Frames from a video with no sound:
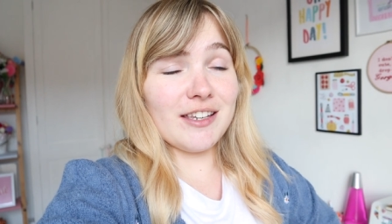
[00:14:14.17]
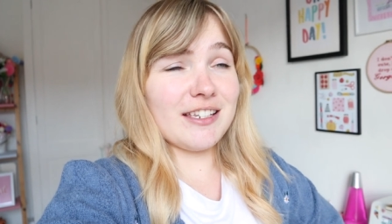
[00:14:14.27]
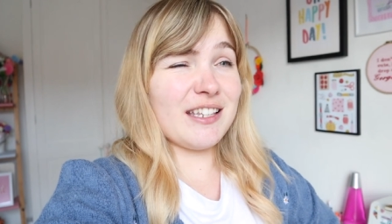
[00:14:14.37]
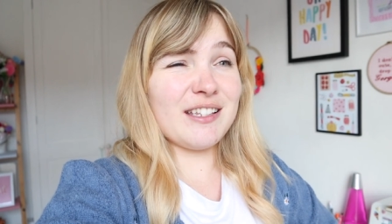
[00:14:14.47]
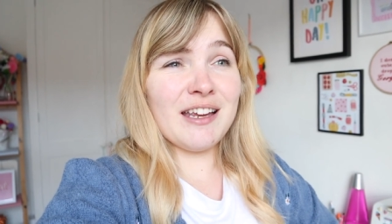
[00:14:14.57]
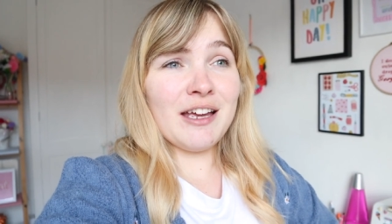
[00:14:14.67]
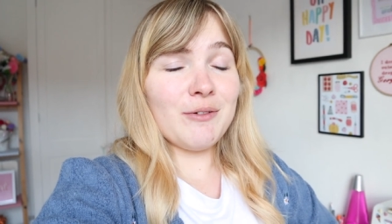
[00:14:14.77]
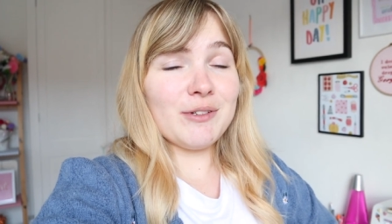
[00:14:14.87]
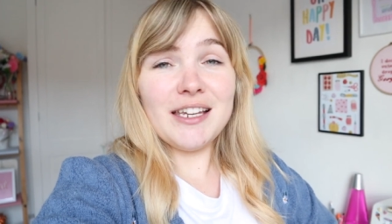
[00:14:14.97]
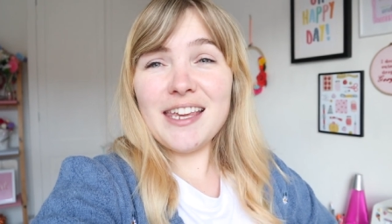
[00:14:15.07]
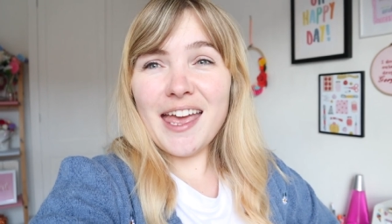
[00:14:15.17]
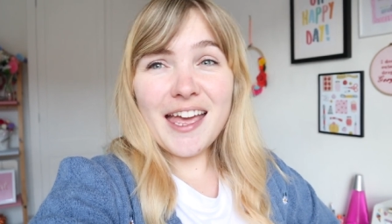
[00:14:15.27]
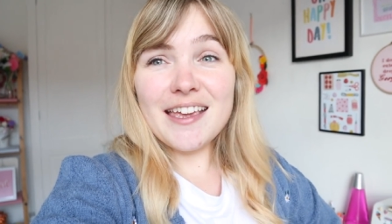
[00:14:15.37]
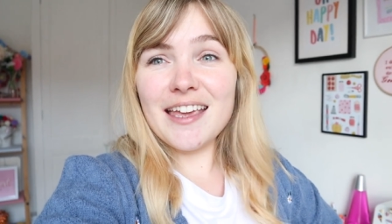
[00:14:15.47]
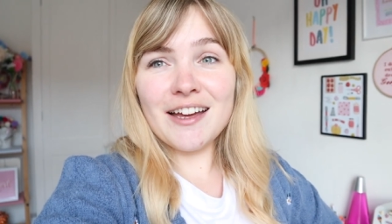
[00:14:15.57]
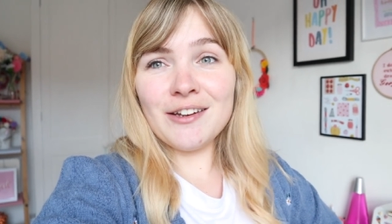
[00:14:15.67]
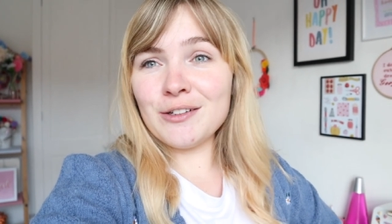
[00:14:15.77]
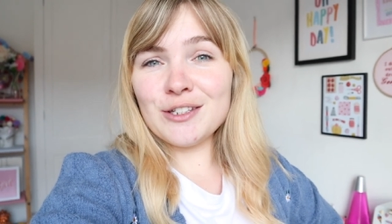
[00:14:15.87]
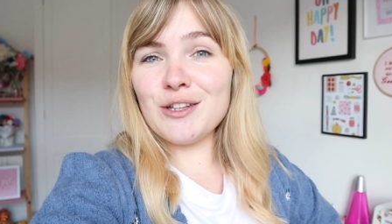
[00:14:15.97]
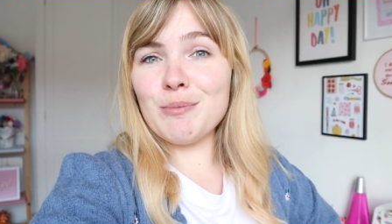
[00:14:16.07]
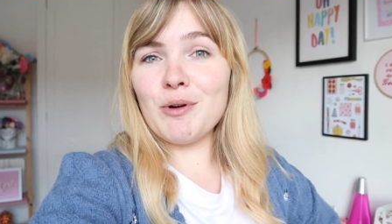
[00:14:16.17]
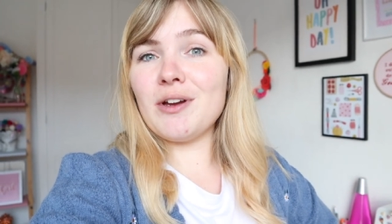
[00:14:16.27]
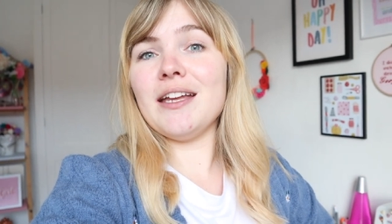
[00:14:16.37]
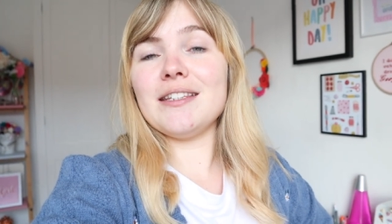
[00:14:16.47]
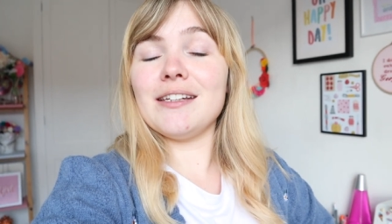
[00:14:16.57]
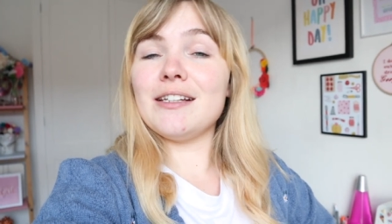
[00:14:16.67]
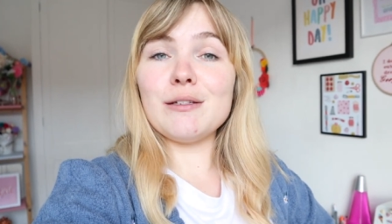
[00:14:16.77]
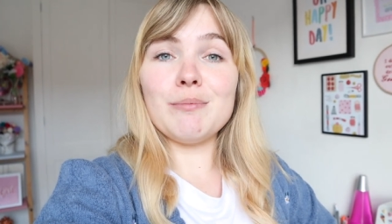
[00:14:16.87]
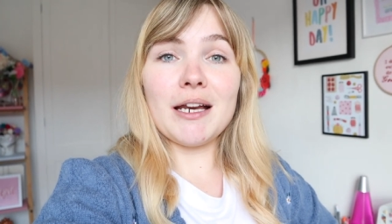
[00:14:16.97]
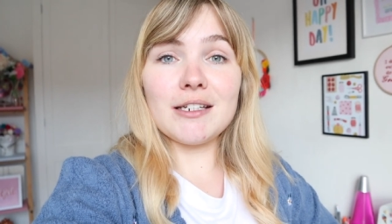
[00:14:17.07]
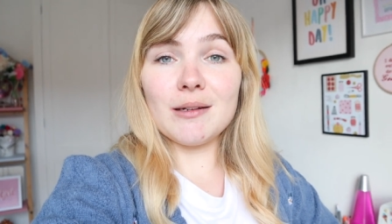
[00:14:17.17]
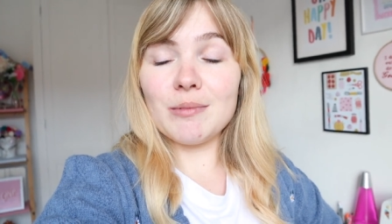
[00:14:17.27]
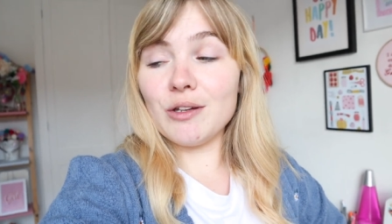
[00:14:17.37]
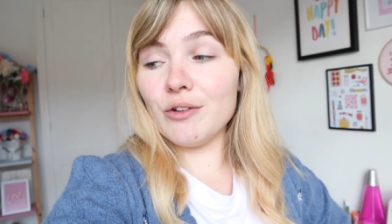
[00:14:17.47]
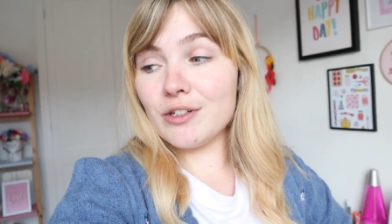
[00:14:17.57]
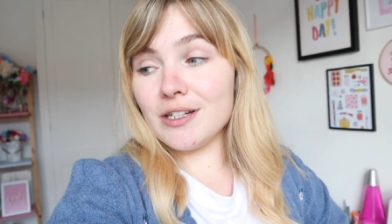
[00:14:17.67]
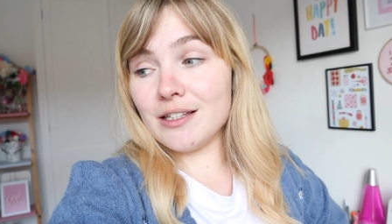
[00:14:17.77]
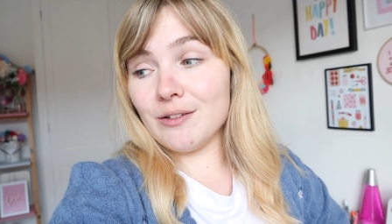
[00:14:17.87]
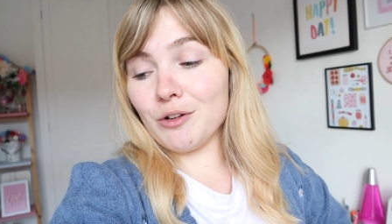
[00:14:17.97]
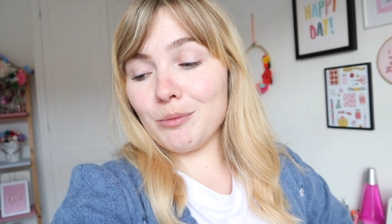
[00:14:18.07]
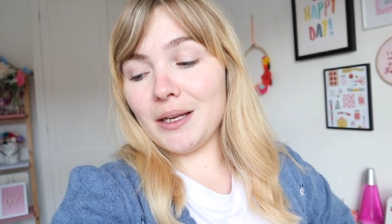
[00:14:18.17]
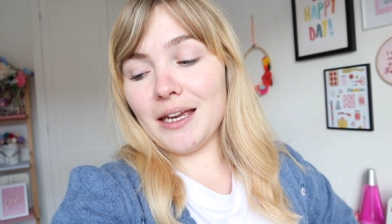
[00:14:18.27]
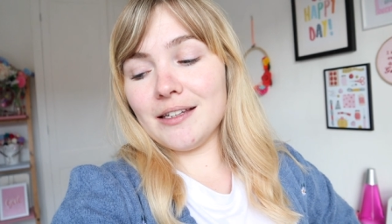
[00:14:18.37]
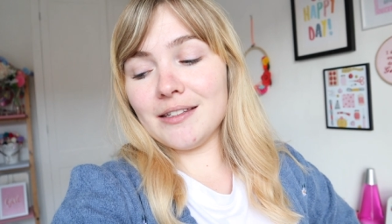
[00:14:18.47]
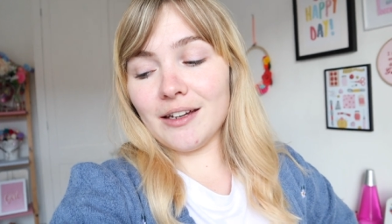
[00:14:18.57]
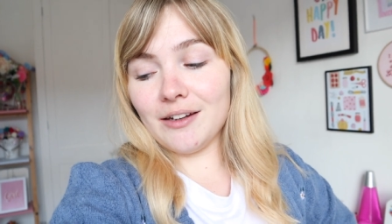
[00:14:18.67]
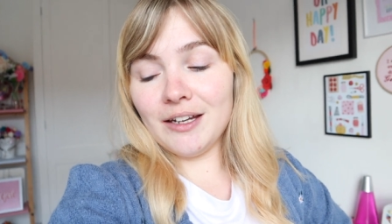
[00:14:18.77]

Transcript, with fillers: I just was like, yeah, yeah, I know how to do the pockets, and I just matched up the notches in the wrong place, so